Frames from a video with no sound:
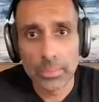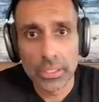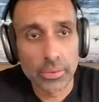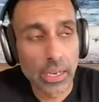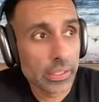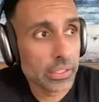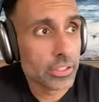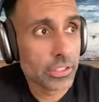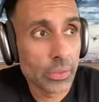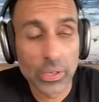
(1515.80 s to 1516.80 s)
I mean, I can
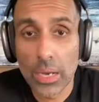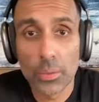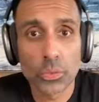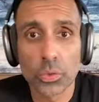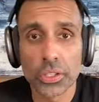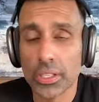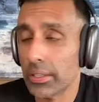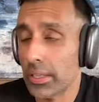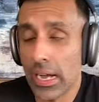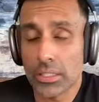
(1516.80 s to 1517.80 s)
say when I was working
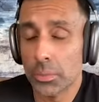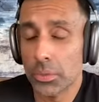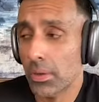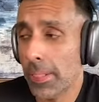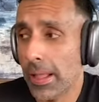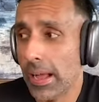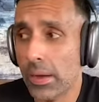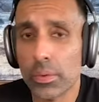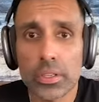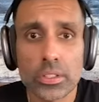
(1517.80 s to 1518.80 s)
in the hospital, I
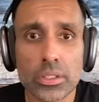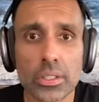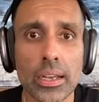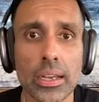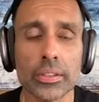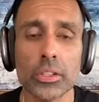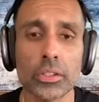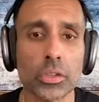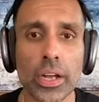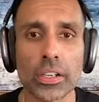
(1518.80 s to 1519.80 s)
was, uh, you know,
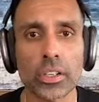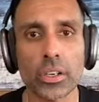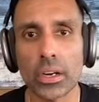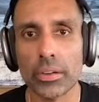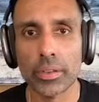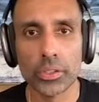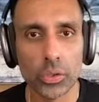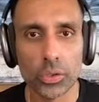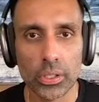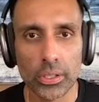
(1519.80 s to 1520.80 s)
director of a
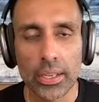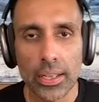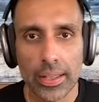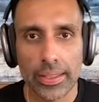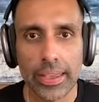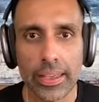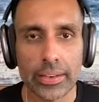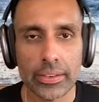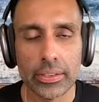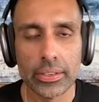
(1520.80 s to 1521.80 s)
unit
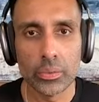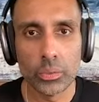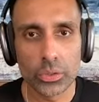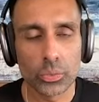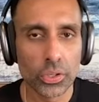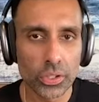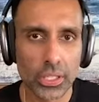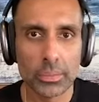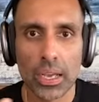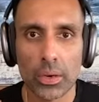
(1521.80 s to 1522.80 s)
and was
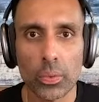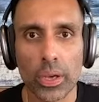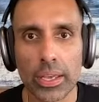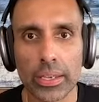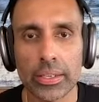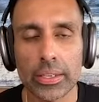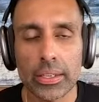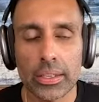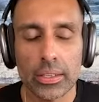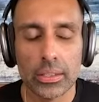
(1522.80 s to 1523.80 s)
working my way
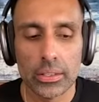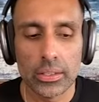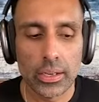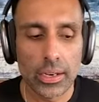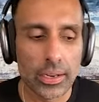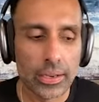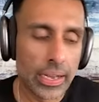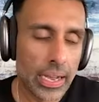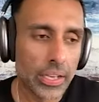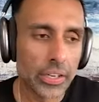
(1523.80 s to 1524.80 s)
uh,
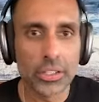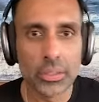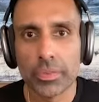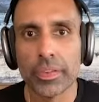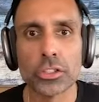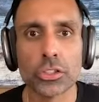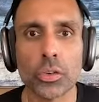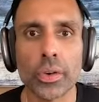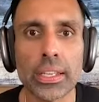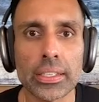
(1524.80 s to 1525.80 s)
higher in the
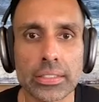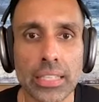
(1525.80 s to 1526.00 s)
professional ranks.